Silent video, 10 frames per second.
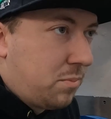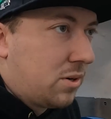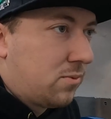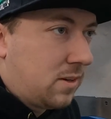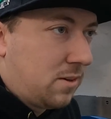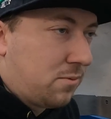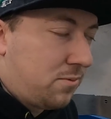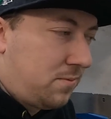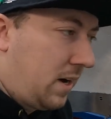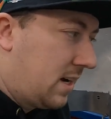But if we can
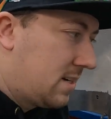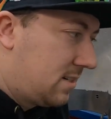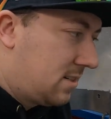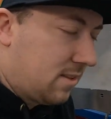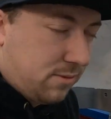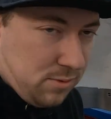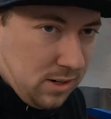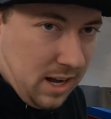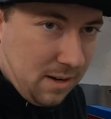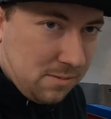find the
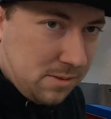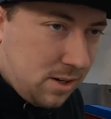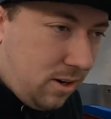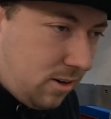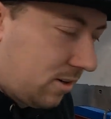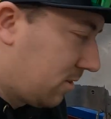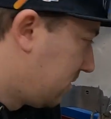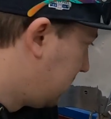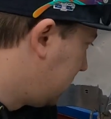front half of a car